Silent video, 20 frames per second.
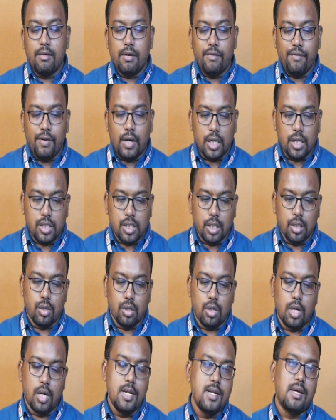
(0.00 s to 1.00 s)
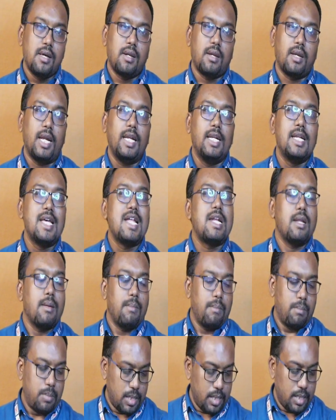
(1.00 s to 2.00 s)
a function called render
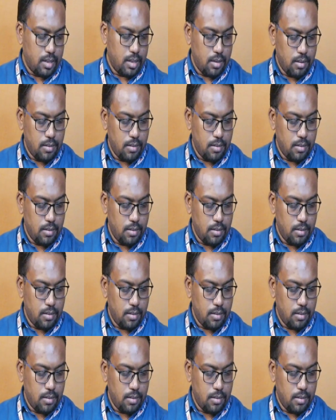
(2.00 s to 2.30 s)
template.